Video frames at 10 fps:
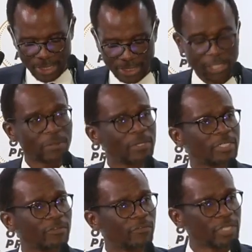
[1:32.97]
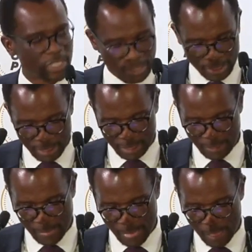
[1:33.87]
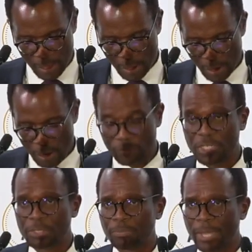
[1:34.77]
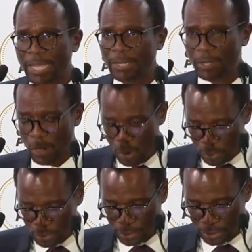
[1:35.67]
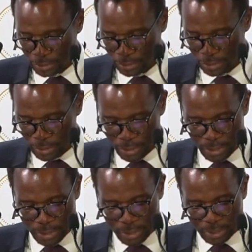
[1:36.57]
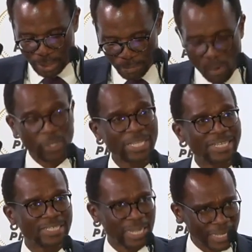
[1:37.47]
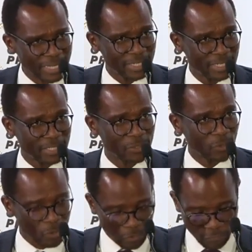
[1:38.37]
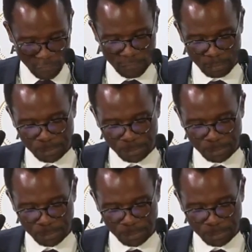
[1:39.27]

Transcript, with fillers: the security features of these banknotes support the integrity of